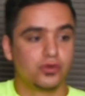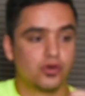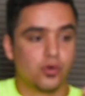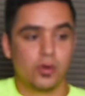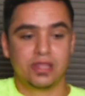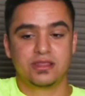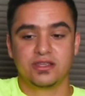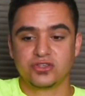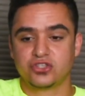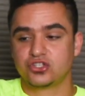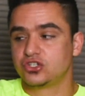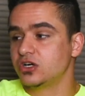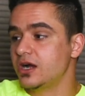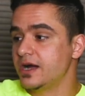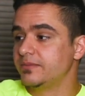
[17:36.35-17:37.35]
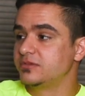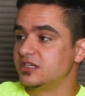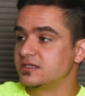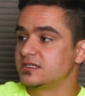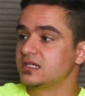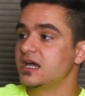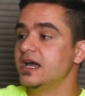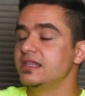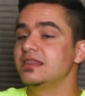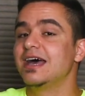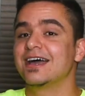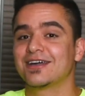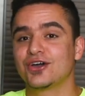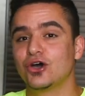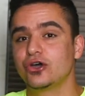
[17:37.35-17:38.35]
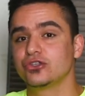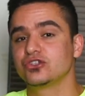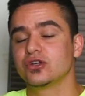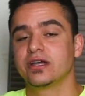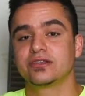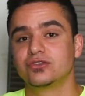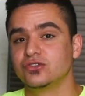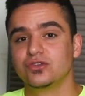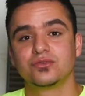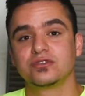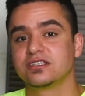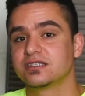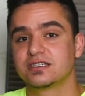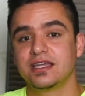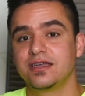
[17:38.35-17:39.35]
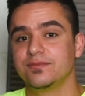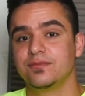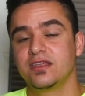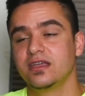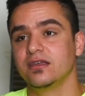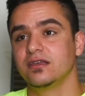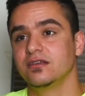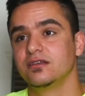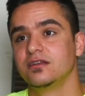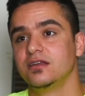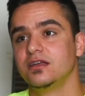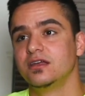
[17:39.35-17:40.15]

quit this job to sign that contract, you're doing the same thing.